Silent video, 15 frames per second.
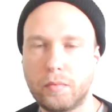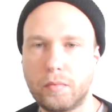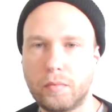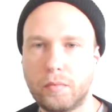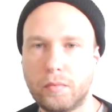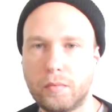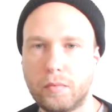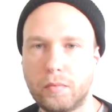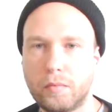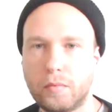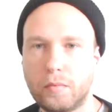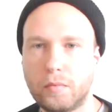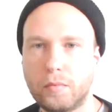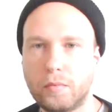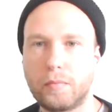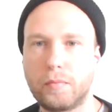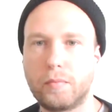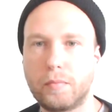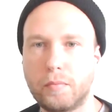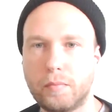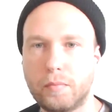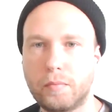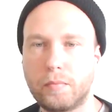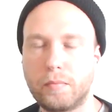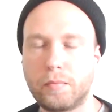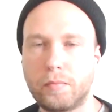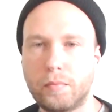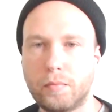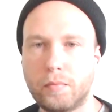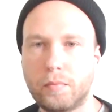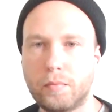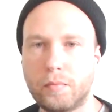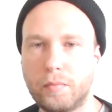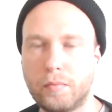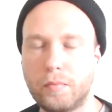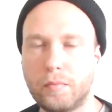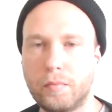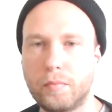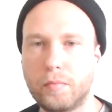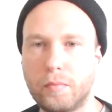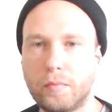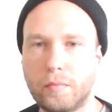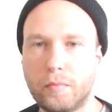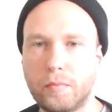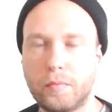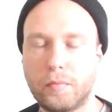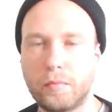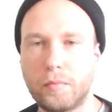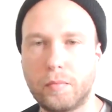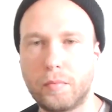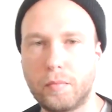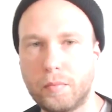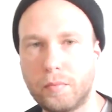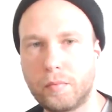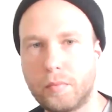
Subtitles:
This person isn't speaking.